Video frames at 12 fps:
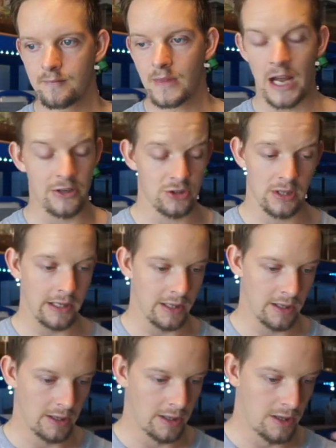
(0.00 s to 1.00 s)
actually
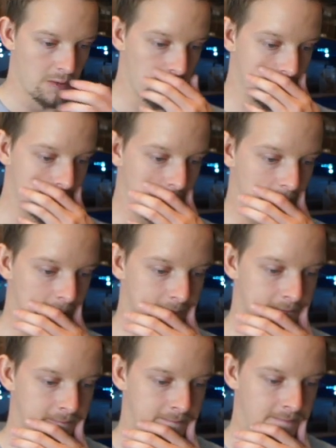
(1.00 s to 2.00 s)
was you
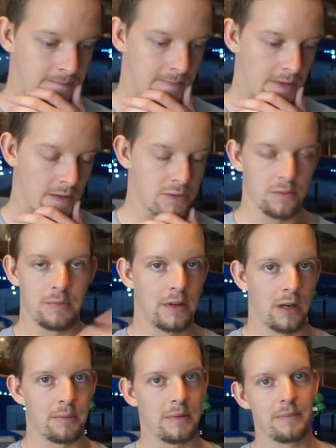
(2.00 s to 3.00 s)
know, sort
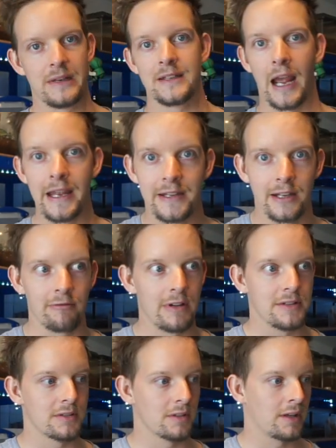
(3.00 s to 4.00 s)
of been dating
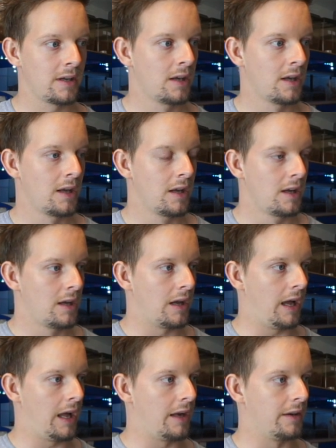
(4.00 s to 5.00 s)
recently,
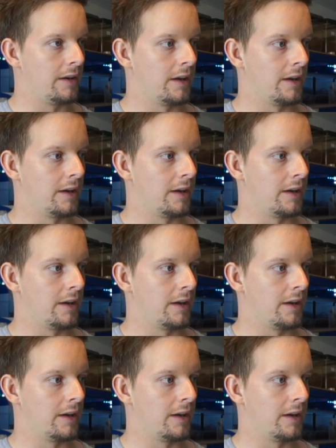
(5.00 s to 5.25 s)
and